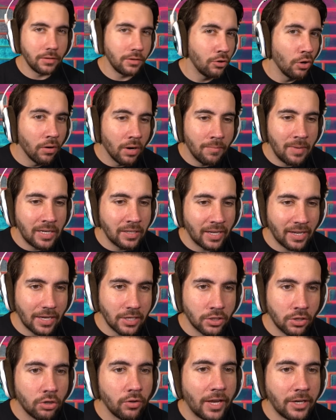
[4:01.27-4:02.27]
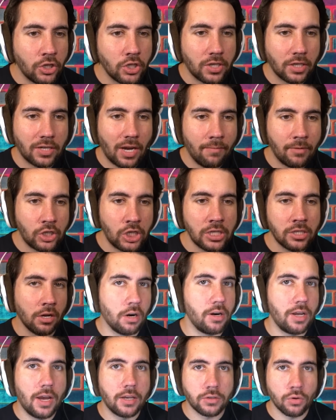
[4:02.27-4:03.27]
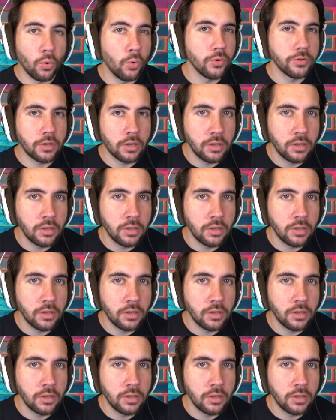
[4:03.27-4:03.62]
You know what I mean? Like, isn't there like just a type of cheese that already has holes?